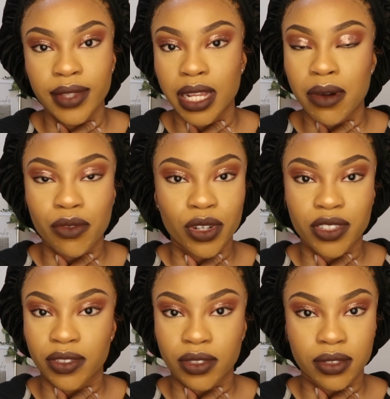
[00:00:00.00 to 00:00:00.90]
My
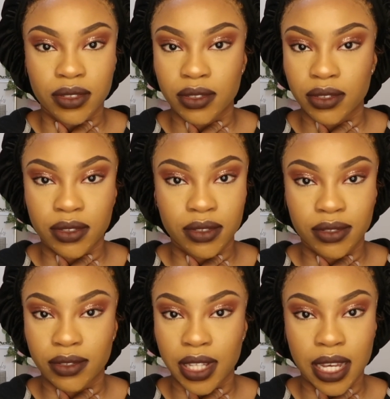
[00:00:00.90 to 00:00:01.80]
voice feels...
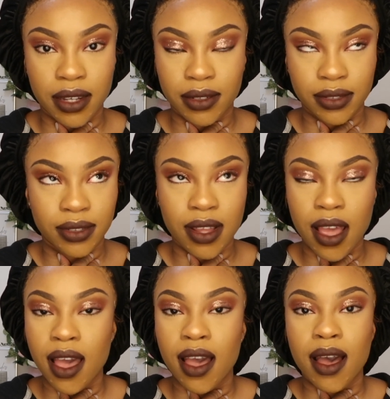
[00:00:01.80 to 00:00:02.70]
yeah.
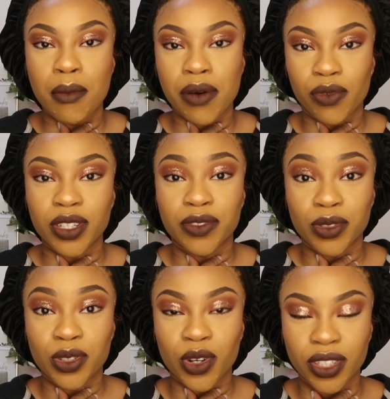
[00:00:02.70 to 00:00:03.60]
My voice
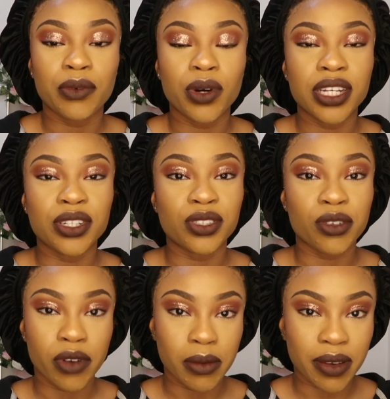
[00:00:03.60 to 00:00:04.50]
feels gone. What I use to
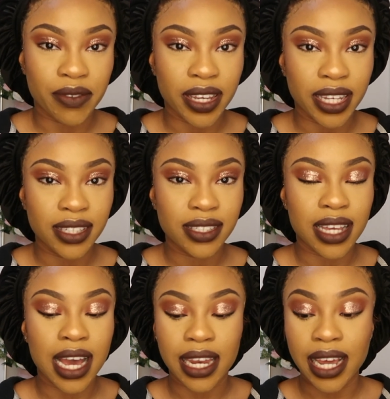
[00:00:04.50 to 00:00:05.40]
cream my face,
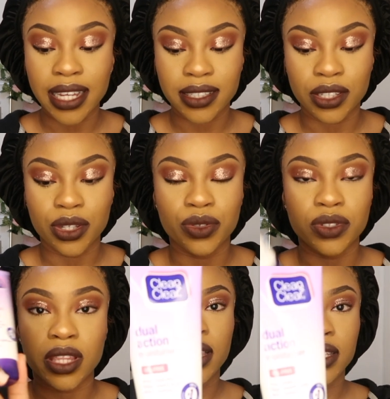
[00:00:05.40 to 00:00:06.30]
I like to
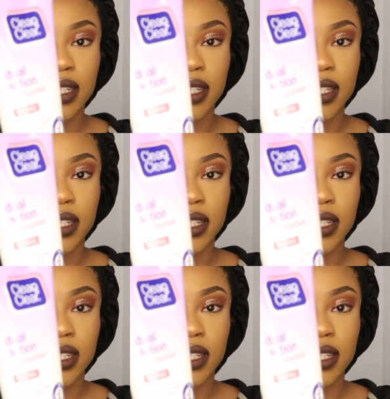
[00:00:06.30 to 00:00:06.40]
use this